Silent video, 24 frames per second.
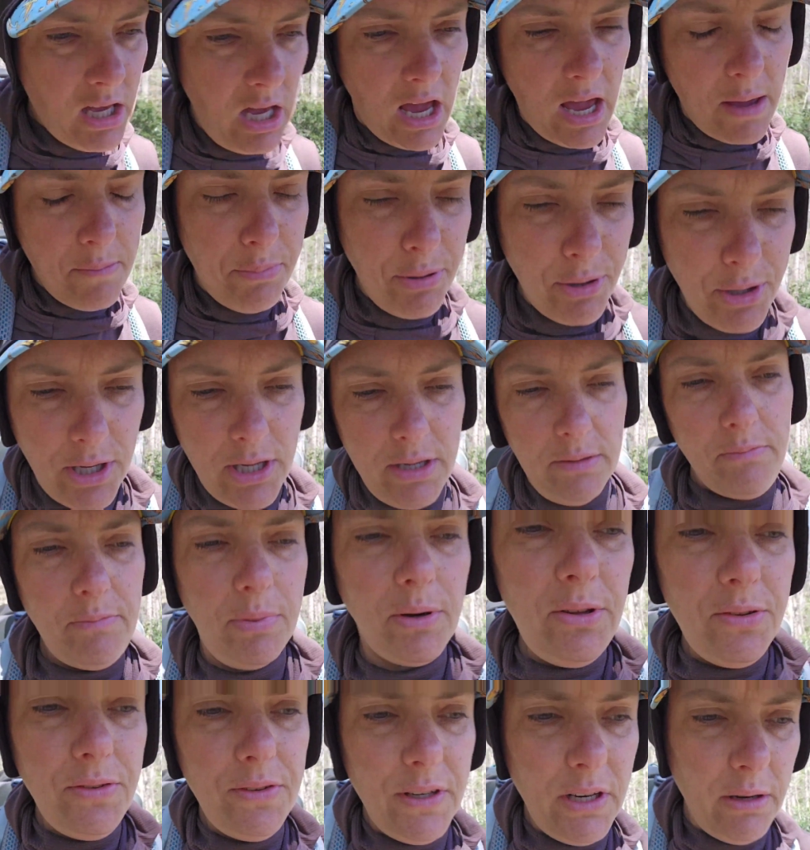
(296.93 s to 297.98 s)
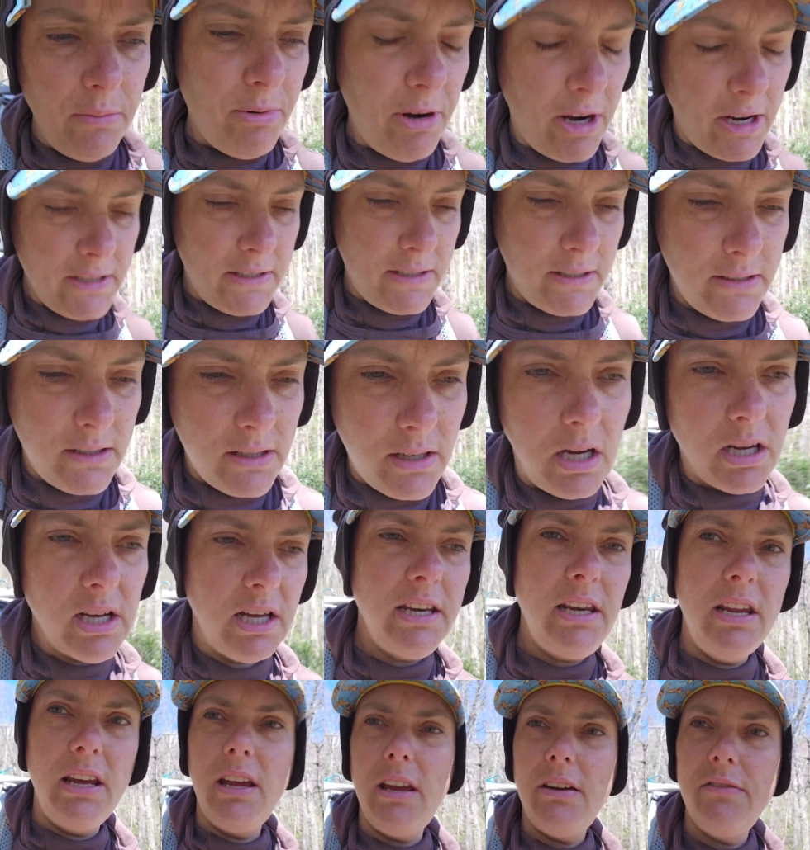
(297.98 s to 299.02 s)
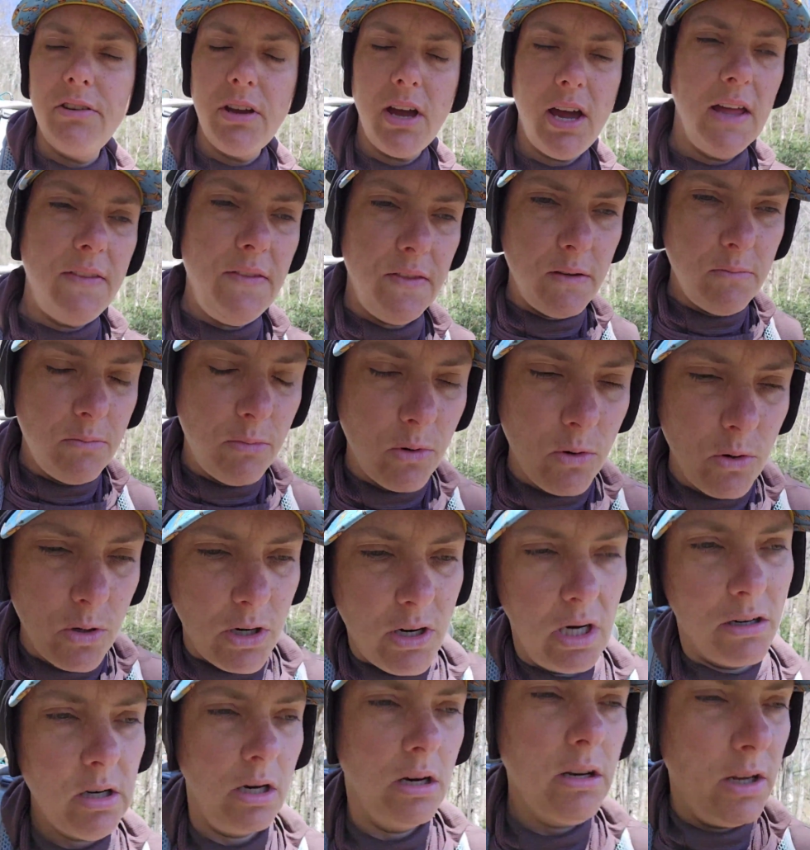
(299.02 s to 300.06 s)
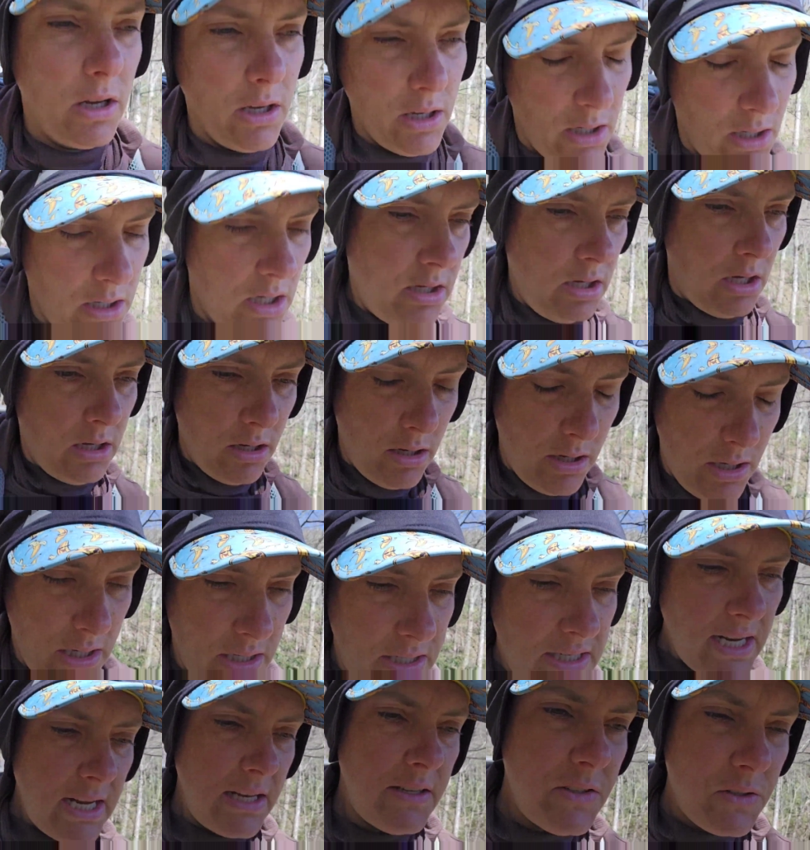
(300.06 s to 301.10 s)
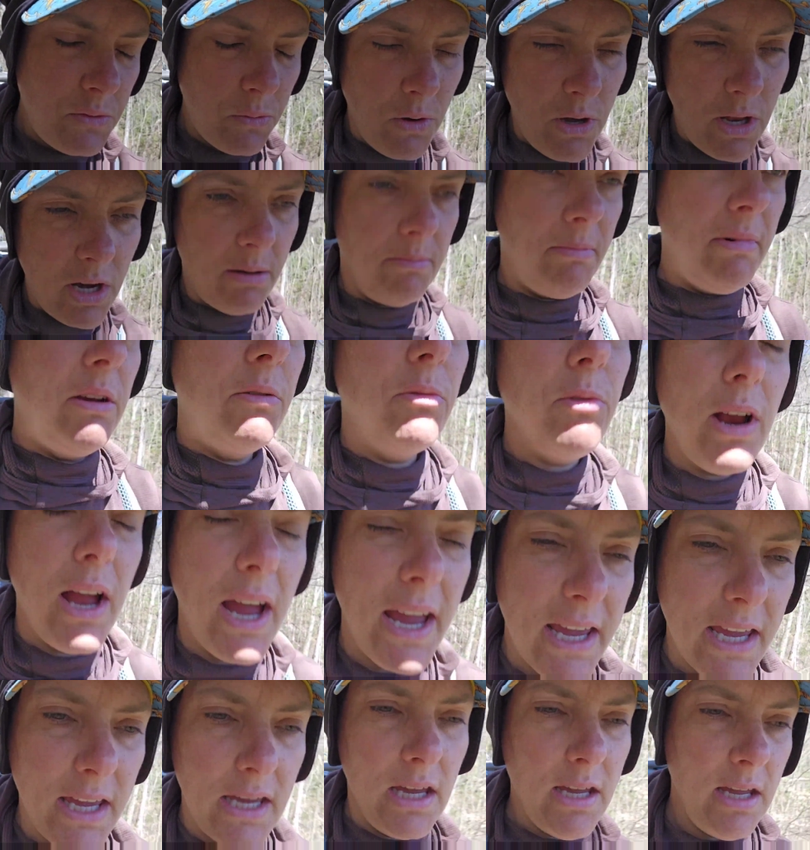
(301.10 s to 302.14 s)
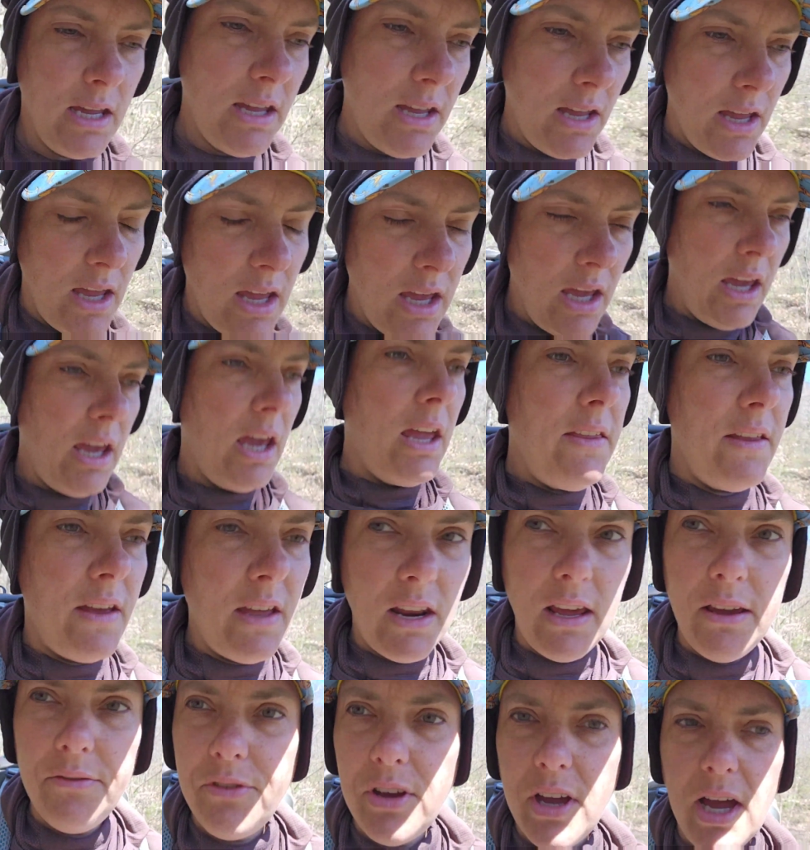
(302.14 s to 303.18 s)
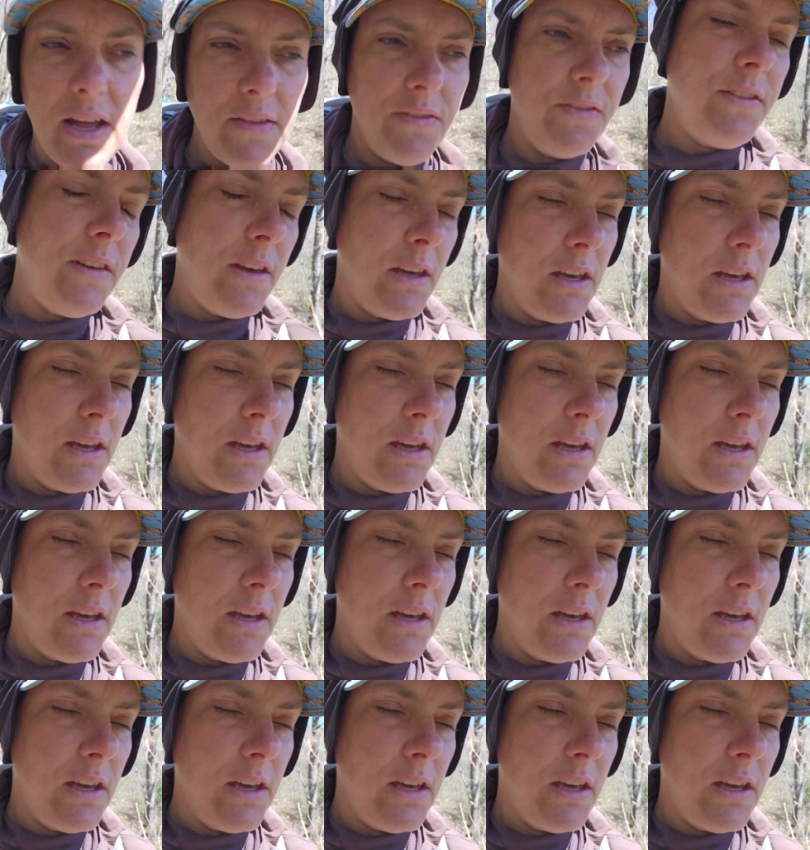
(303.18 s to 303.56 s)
I put both knee braces on. I've got the more intense one on my right and then I've got